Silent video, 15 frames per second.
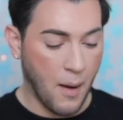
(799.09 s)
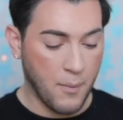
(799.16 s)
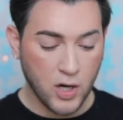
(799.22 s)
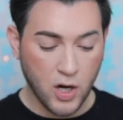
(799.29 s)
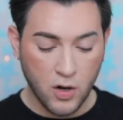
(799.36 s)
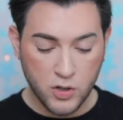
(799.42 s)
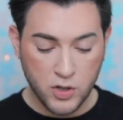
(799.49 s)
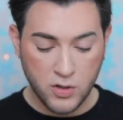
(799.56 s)
I'm gonna
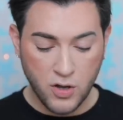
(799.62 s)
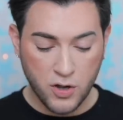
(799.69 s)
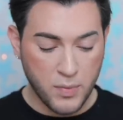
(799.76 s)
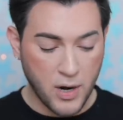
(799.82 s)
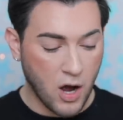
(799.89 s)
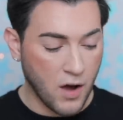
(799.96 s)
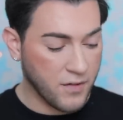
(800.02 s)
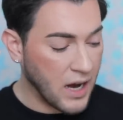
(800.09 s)
go do the other
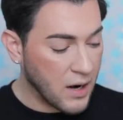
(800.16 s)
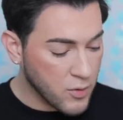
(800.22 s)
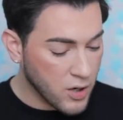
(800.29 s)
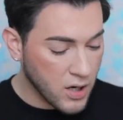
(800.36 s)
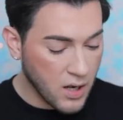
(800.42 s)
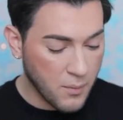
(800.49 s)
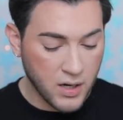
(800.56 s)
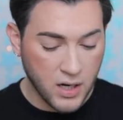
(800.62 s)
brow off
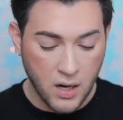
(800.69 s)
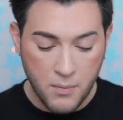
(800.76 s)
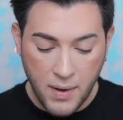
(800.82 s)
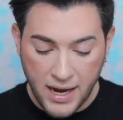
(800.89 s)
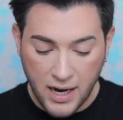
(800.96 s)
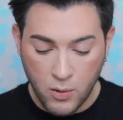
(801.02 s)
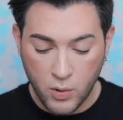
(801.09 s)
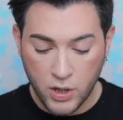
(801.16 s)
camera. I'm gonna come
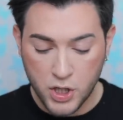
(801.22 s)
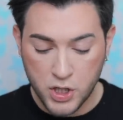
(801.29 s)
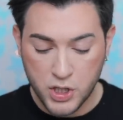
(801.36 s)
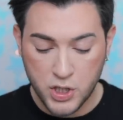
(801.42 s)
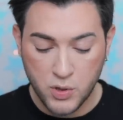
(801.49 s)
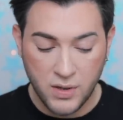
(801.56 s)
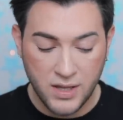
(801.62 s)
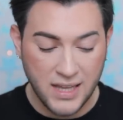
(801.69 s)
back and we're gonna
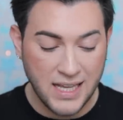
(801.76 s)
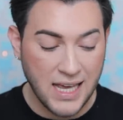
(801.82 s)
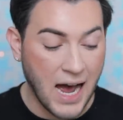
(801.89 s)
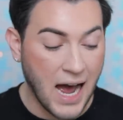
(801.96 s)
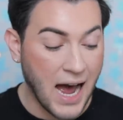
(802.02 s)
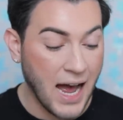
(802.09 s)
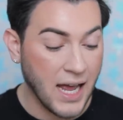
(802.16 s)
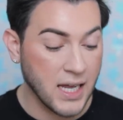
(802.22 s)
do the
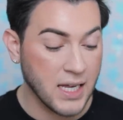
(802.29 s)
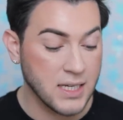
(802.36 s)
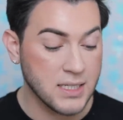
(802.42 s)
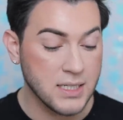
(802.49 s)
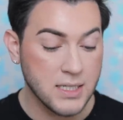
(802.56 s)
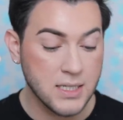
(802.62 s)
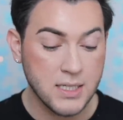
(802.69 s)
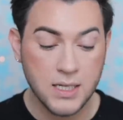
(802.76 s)

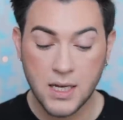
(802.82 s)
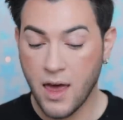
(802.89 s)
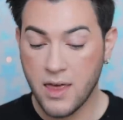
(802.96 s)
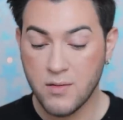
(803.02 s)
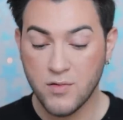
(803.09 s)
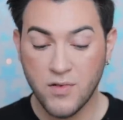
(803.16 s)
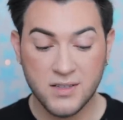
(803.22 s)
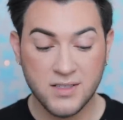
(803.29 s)
eyes
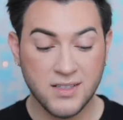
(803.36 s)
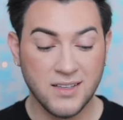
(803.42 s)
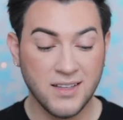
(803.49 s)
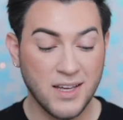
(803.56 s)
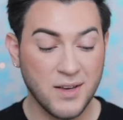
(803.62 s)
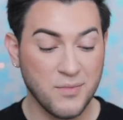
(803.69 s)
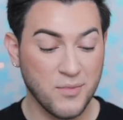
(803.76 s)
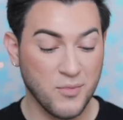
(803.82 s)
and move on to the
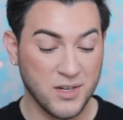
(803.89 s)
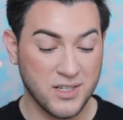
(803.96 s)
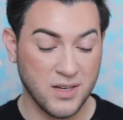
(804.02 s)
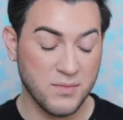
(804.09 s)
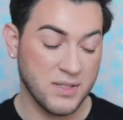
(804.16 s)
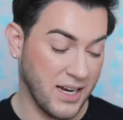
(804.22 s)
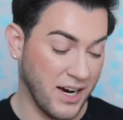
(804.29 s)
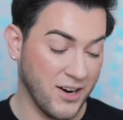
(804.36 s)
lip, which
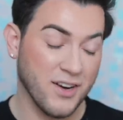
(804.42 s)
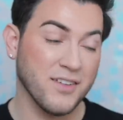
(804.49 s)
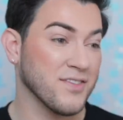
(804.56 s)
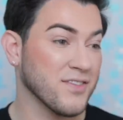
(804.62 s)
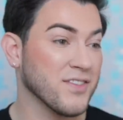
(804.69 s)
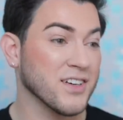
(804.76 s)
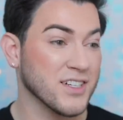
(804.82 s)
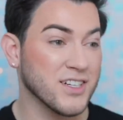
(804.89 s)
I'm scared of
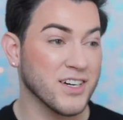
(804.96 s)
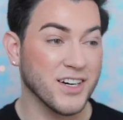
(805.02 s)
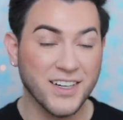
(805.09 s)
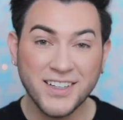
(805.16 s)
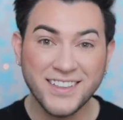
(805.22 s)
for sure.